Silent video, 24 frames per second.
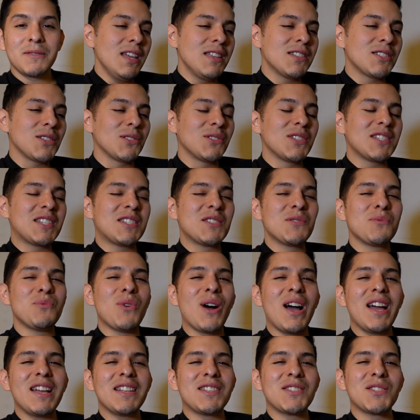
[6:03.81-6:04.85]
And so this is
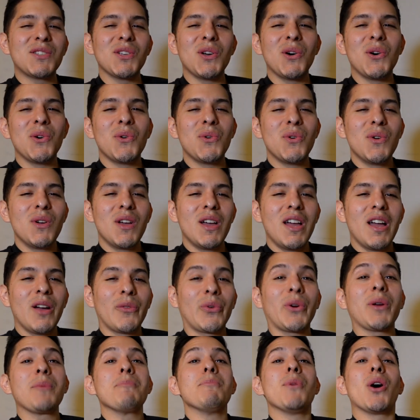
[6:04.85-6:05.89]
why it's so
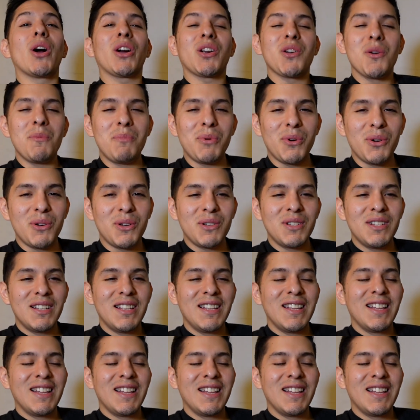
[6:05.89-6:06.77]
remarkable.